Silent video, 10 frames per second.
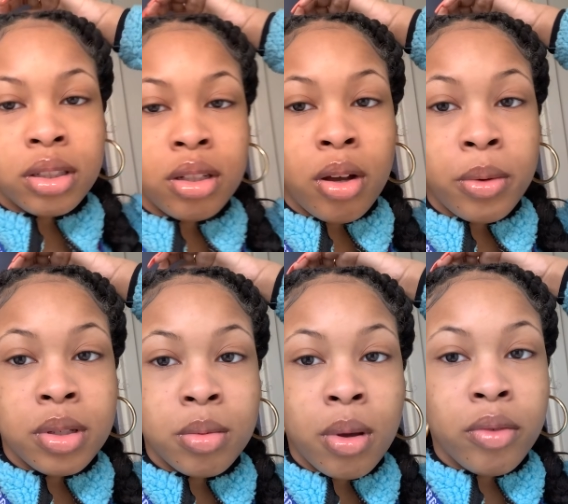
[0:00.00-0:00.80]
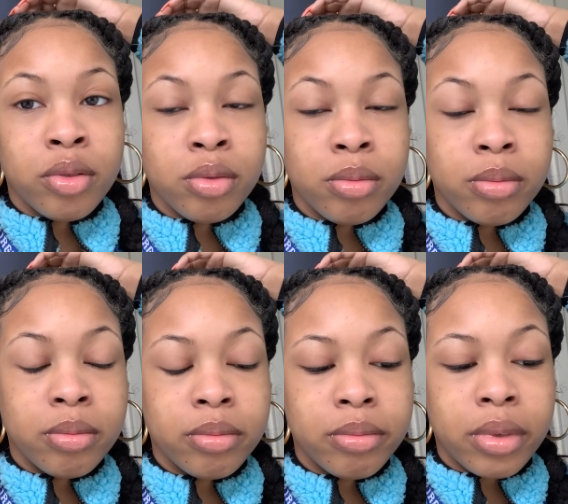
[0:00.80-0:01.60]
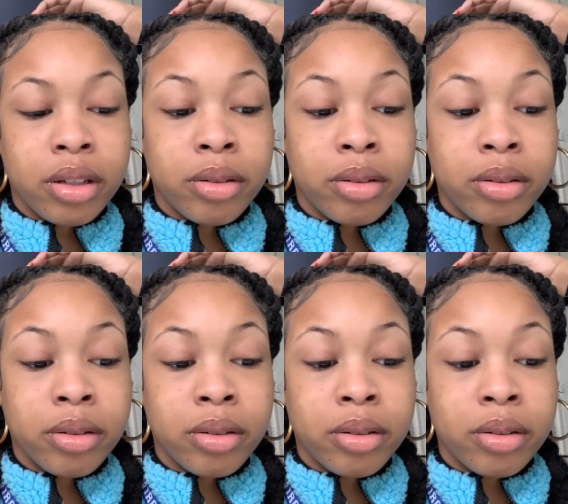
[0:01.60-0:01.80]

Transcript: she always my room? I